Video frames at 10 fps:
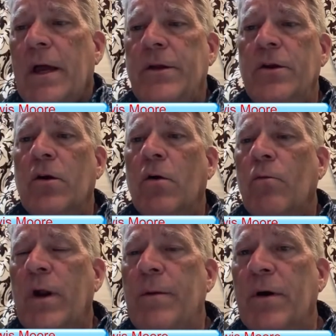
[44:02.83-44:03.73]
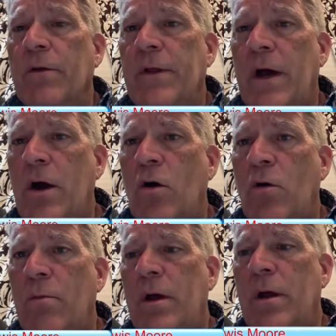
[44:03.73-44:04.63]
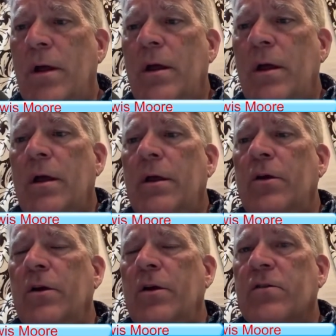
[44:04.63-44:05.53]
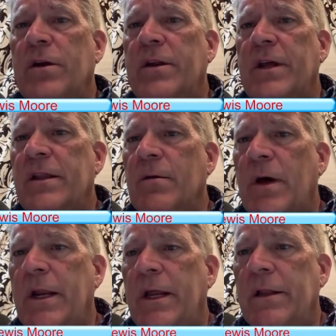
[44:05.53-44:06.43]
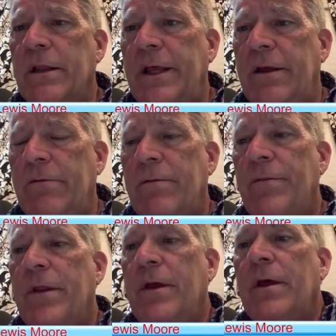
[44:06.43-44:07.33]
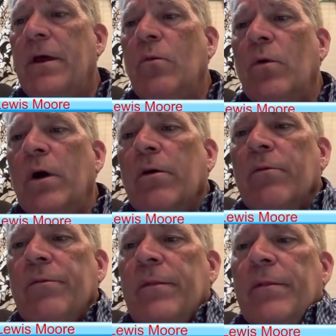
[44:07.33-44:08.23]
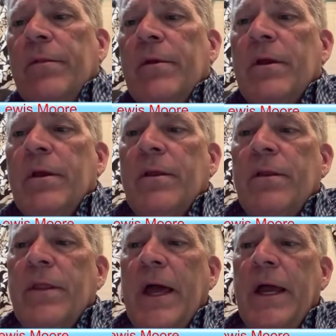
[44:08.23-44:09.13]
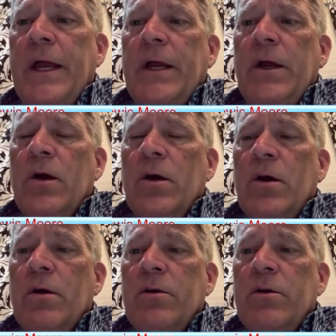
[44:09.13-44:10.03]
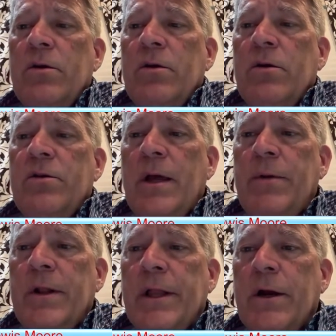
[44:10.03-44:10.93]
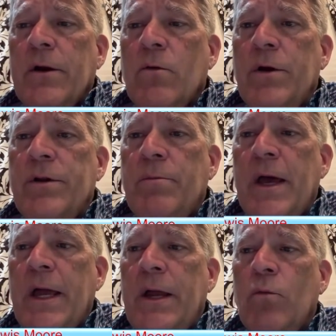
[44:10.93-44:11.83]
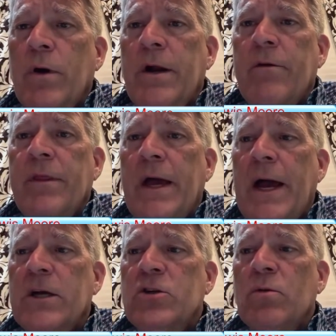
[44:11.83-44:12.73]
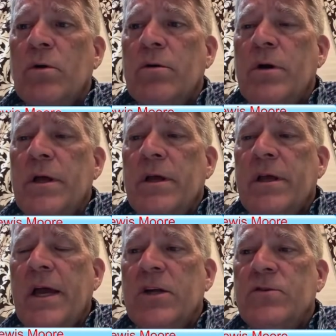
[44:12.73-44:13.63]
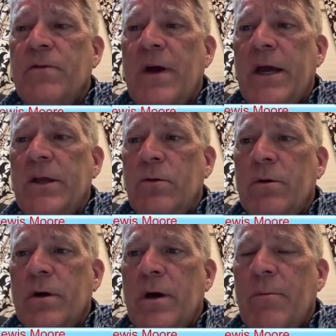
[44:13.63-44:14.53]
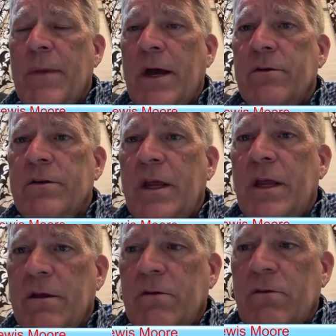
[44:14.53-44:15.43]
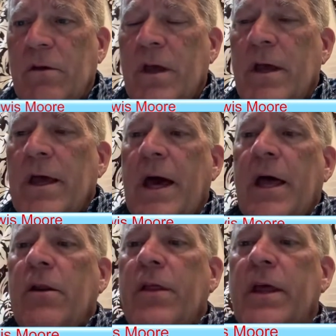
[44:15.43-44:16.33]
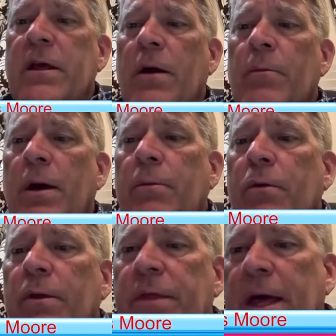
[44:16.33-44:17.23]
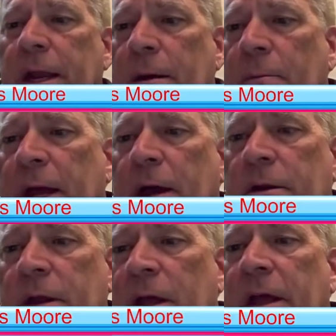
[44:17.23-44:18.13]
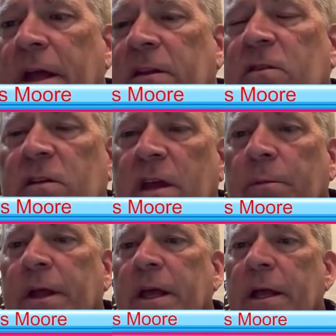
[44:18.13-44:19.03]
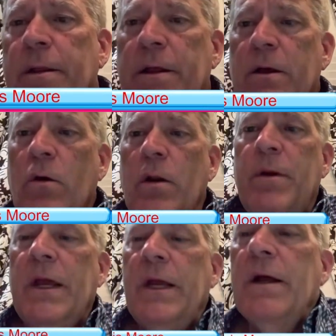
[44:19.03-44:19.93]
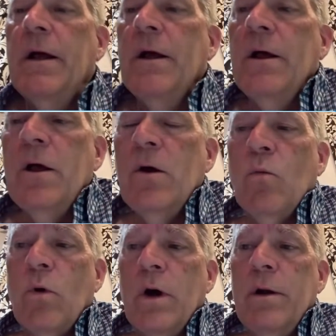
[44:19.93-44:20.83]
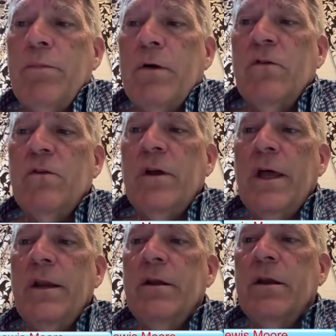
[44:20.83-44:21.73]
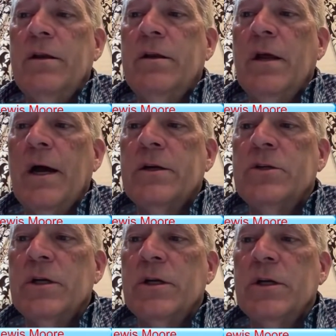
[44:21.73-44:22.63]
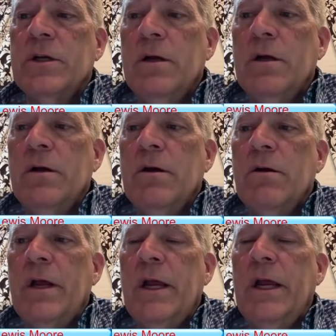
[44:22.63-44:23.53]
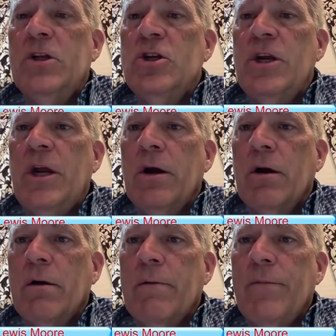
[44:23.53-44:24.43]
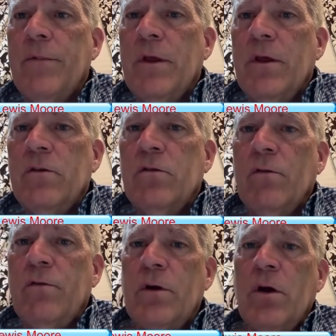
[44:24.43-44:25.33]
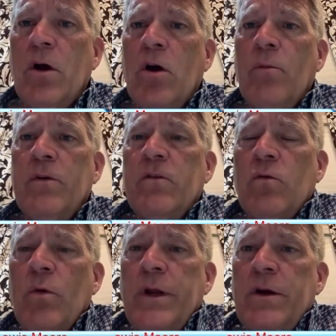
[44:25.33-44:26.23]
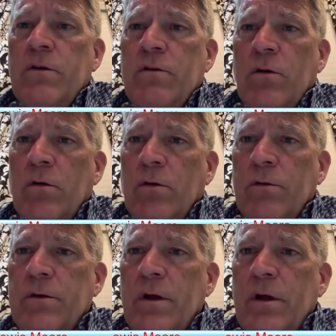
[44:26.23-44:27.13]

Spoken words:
you don't rebuild the home, you're just gonna take the money and leave. Well, they typically are going to pay whatever the actual cash value amount is. How do they come up with that amount? It's typically going to be 1% deduction each year. So if your home is 20 years old,